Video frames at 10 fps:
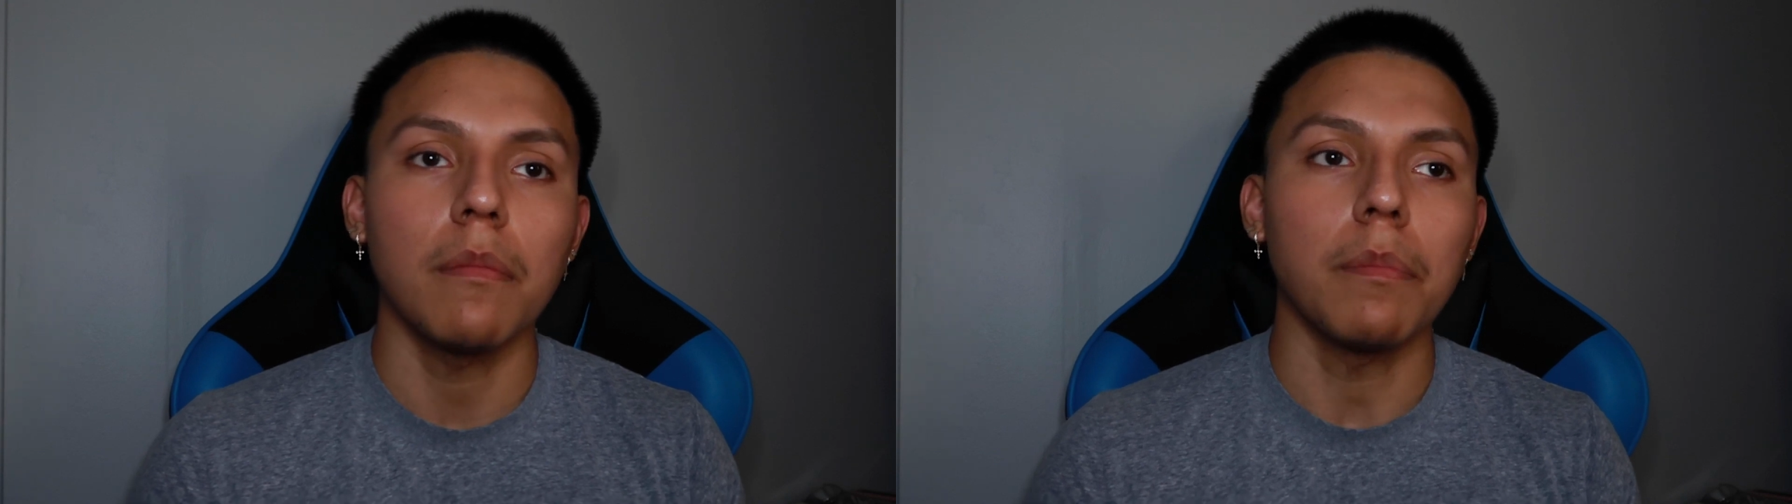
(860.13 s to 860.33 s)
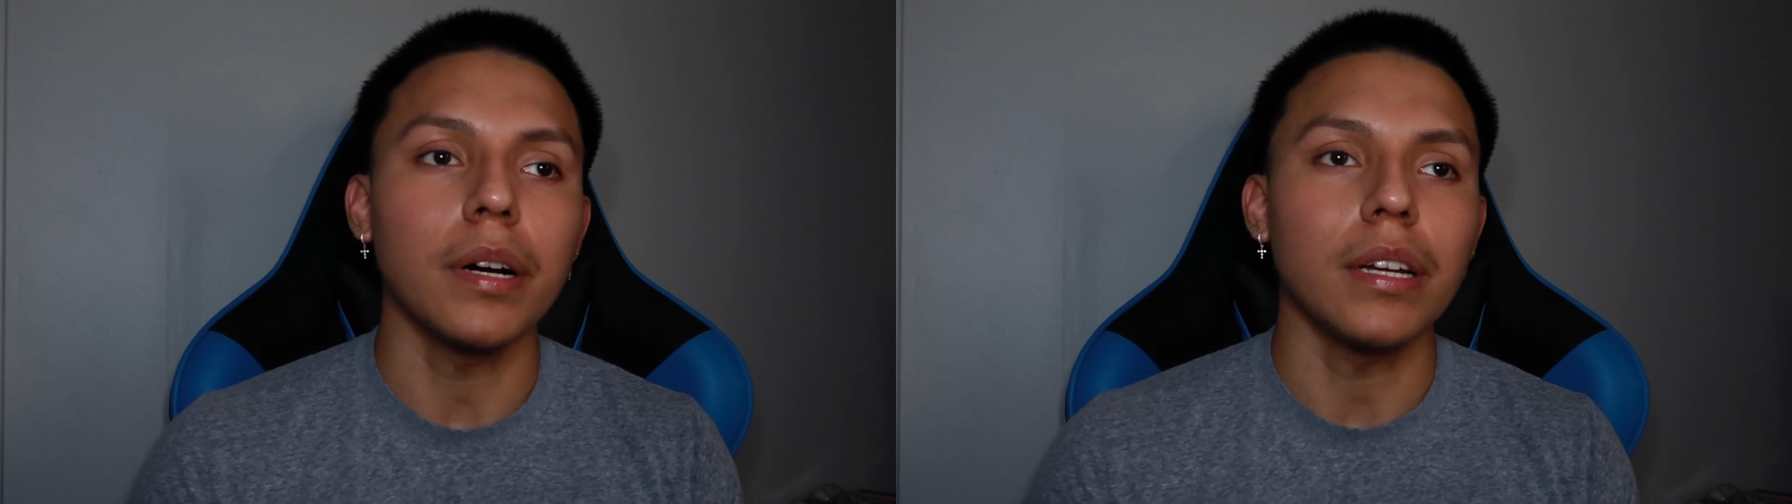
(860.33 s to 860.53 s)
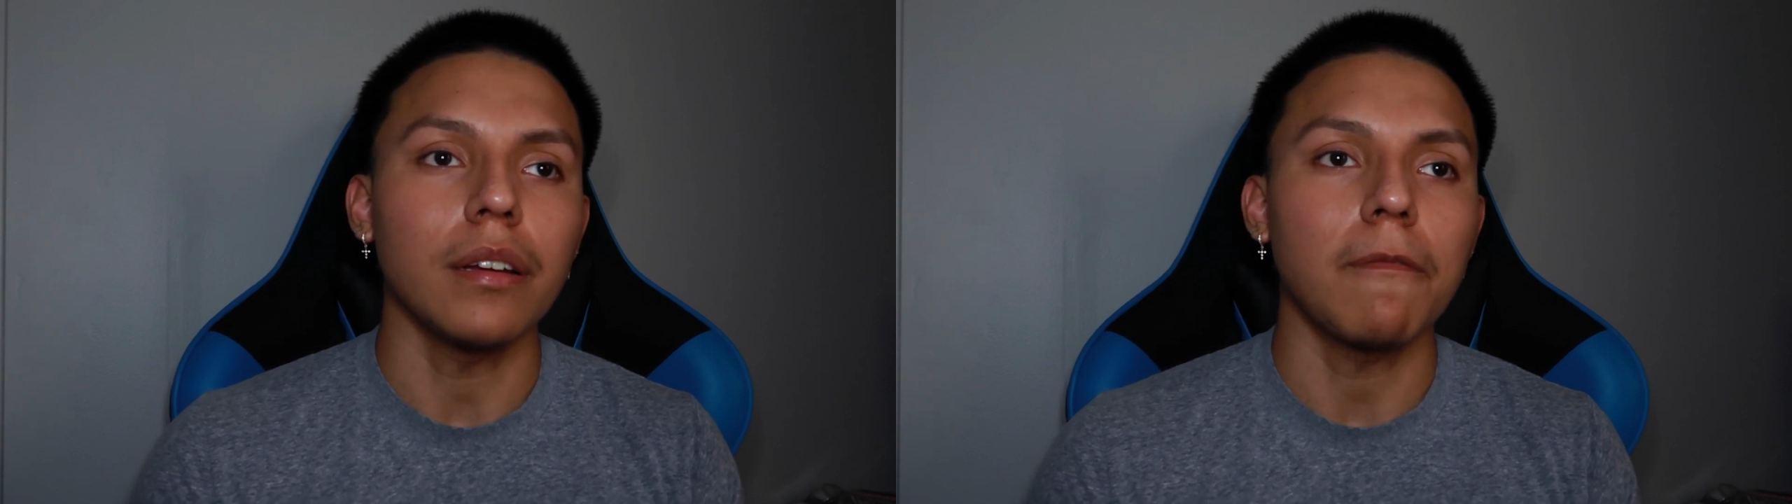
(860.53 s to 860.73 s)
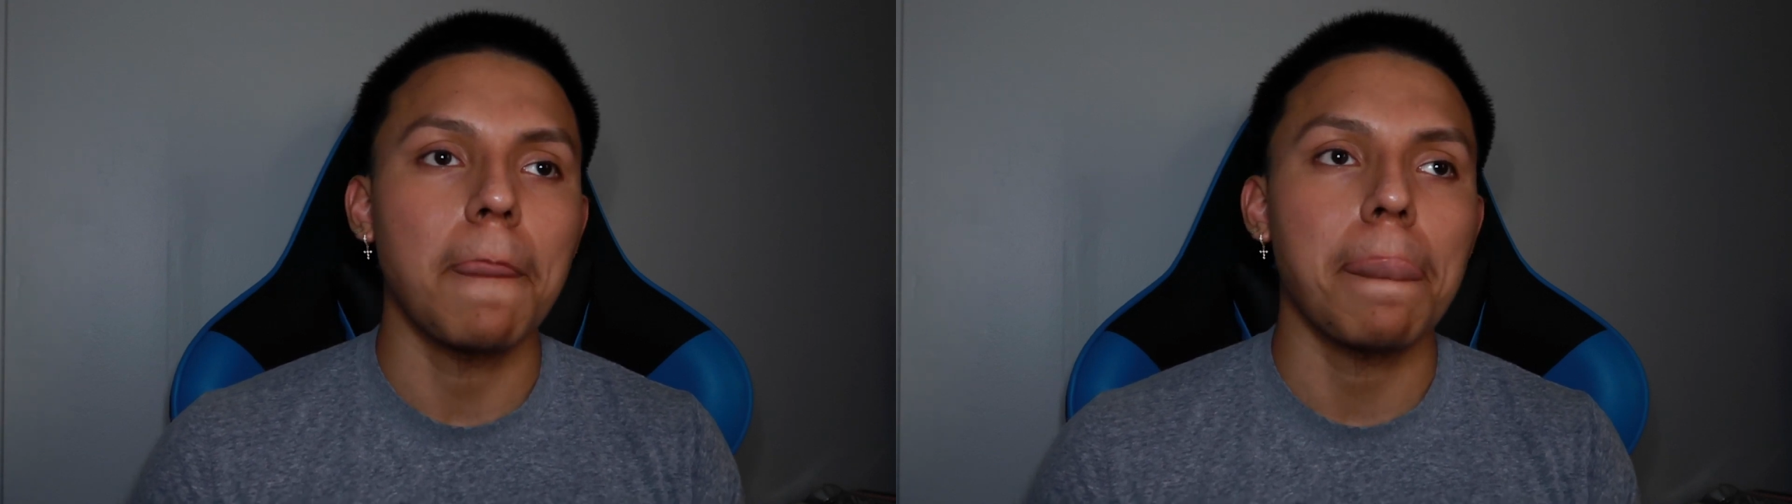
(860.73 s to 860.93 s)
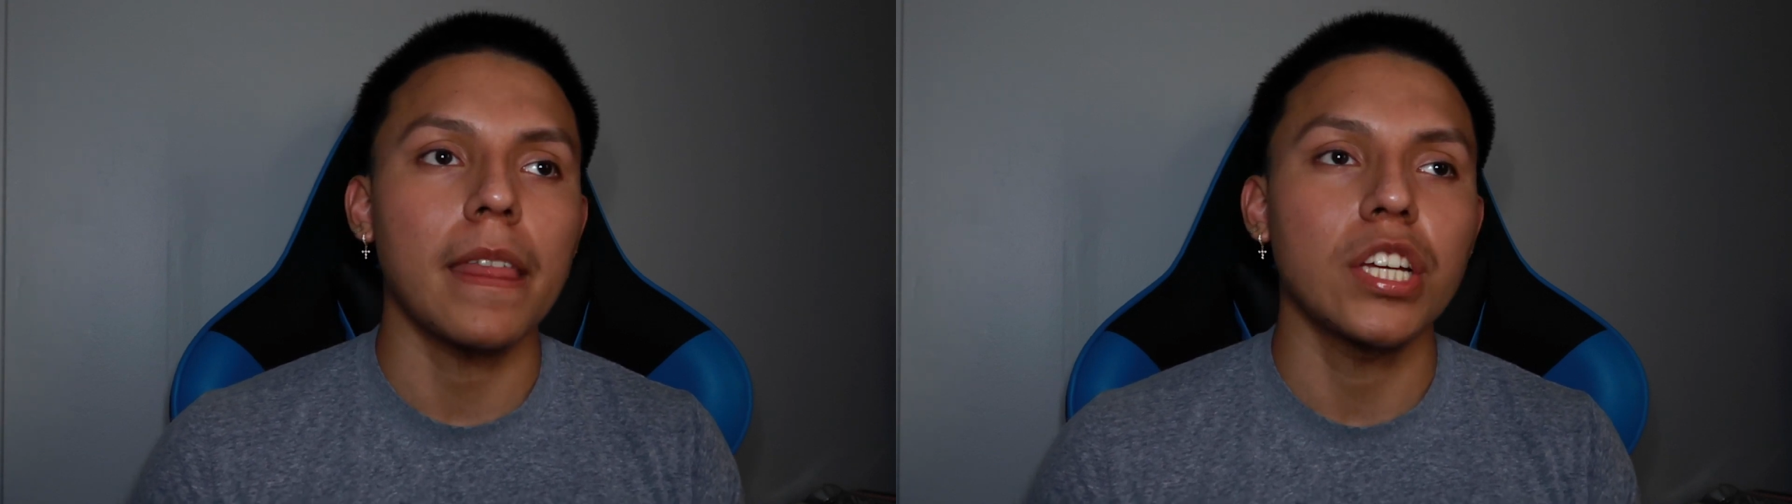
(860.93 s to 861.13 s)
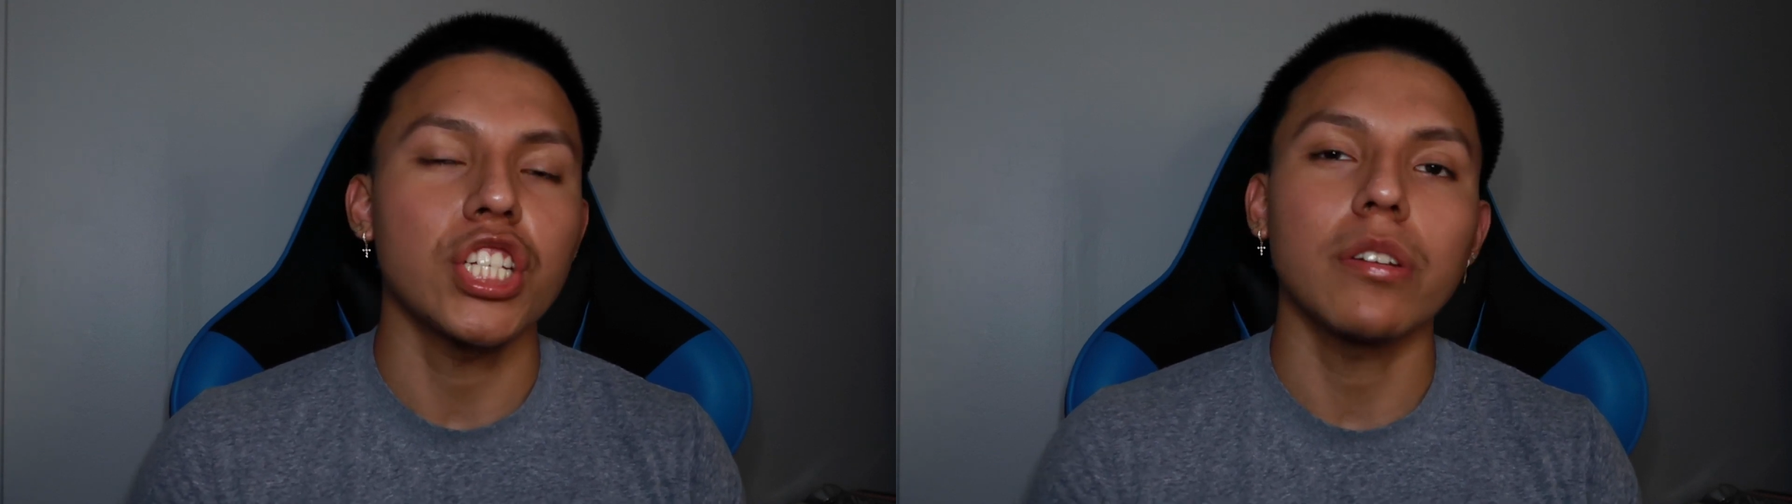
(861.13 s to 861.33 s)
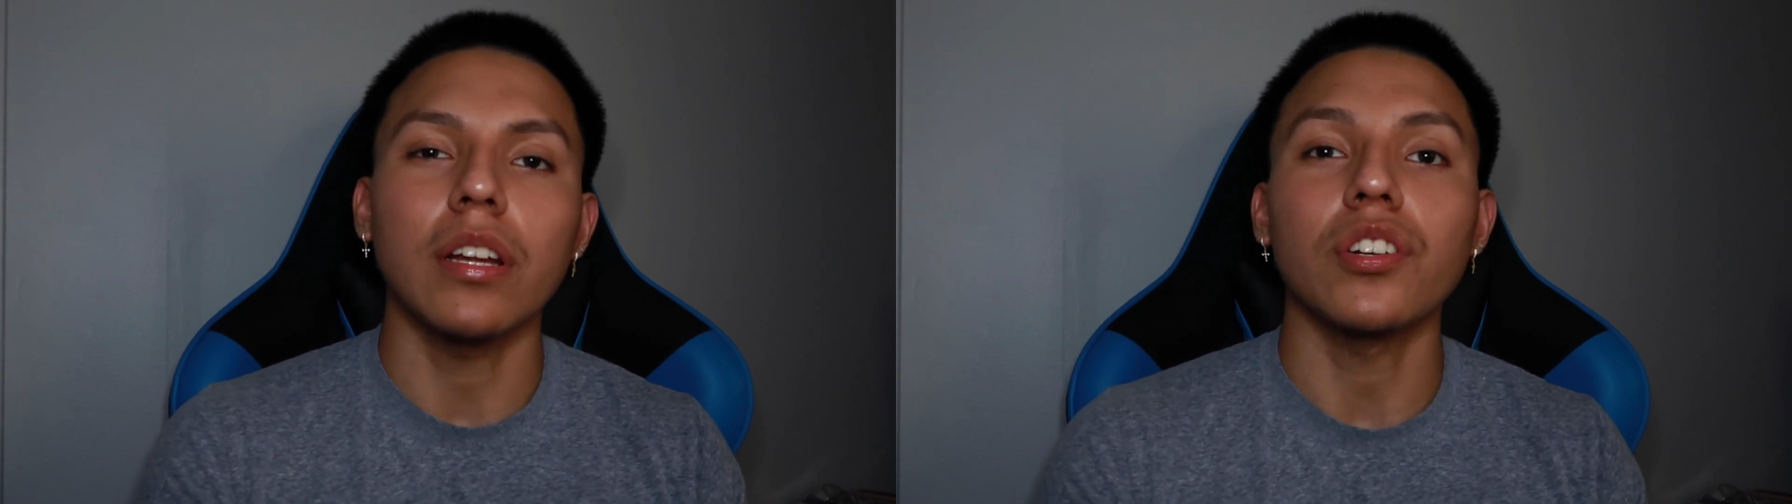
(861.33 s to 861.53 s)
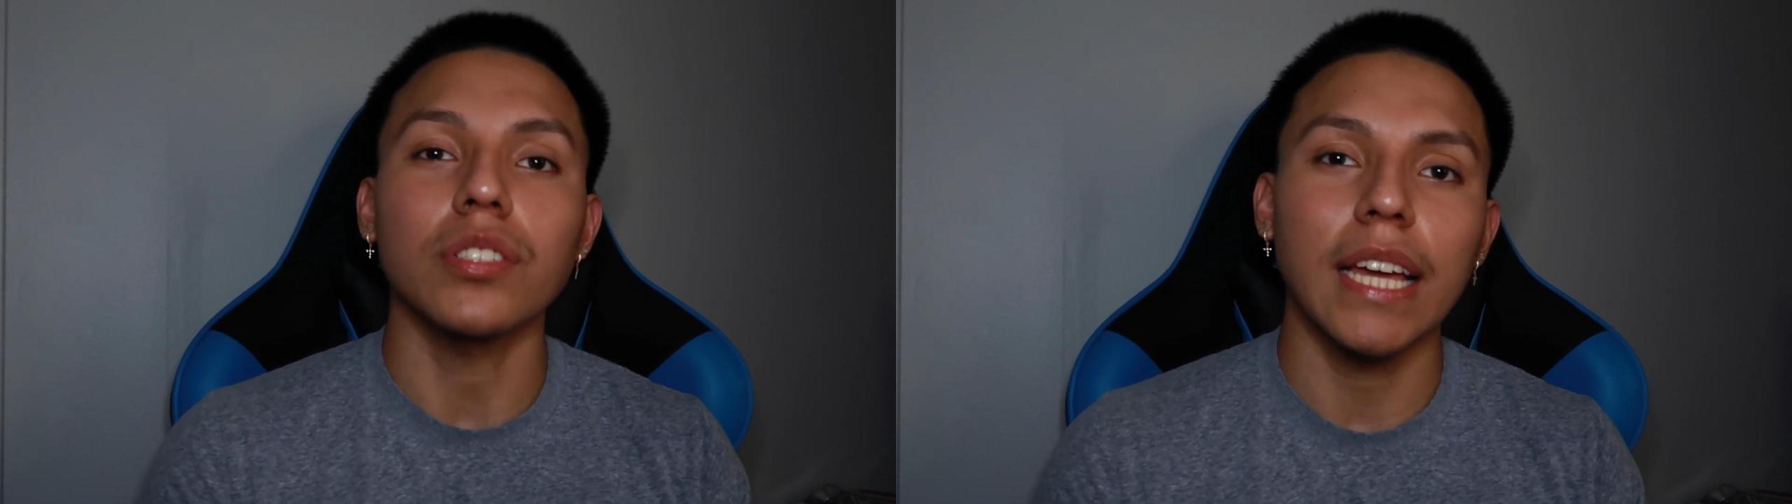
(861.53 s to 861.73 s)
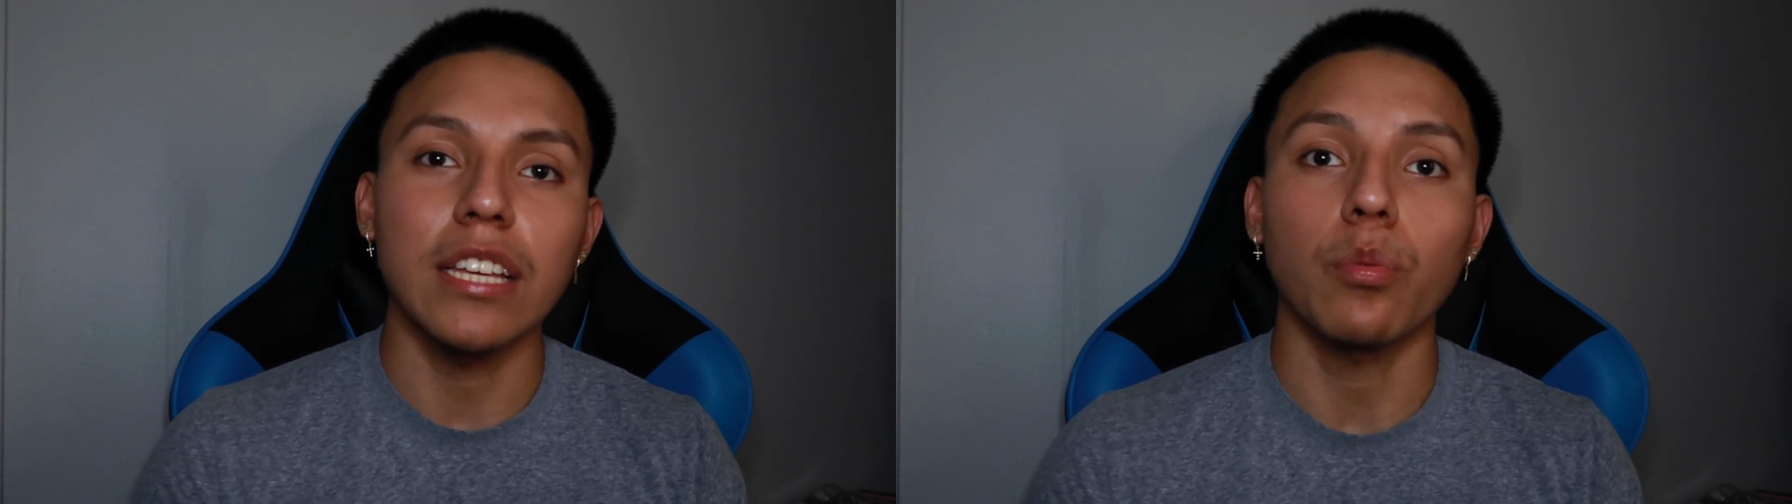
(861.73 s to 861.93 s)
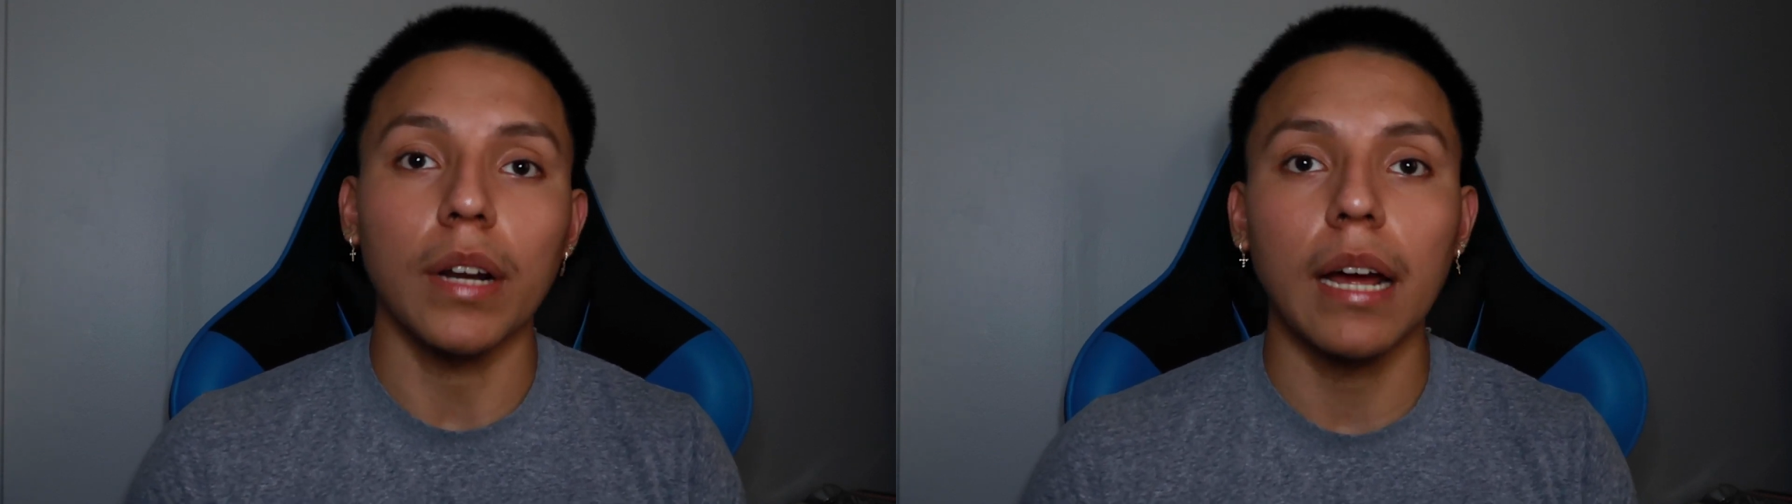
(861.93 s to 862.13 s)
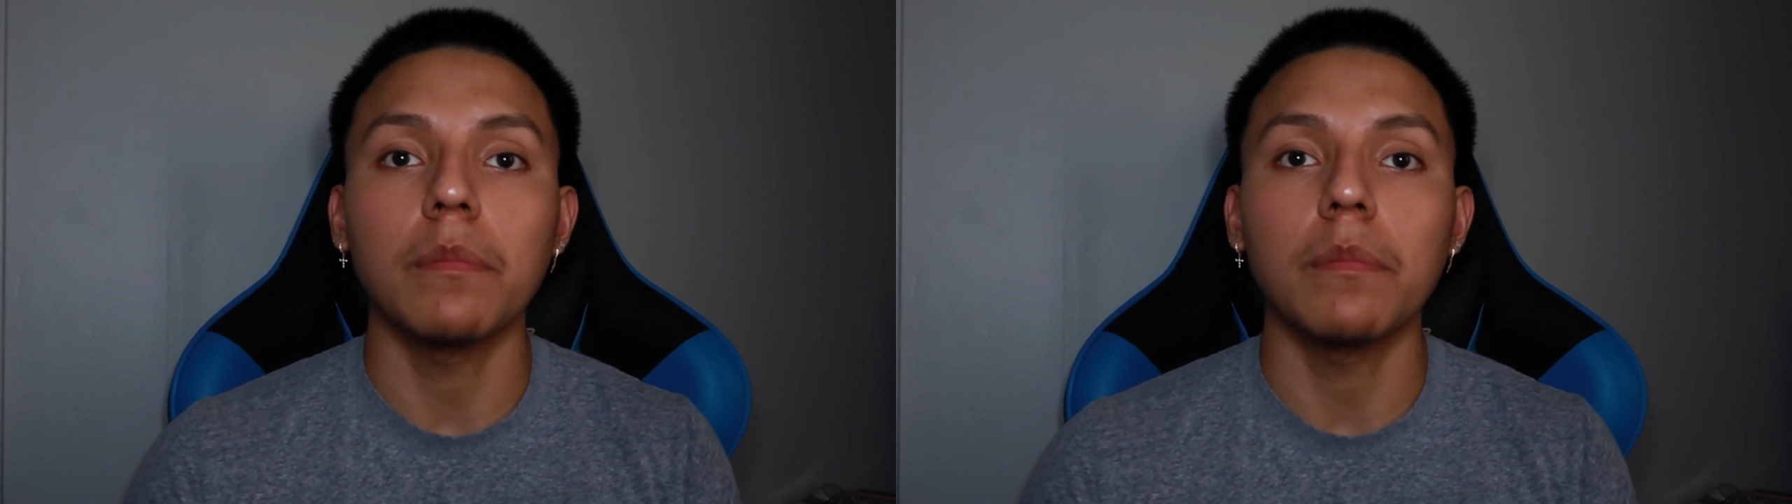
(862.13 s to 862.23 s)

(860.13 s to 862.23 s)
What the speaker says: but she understands what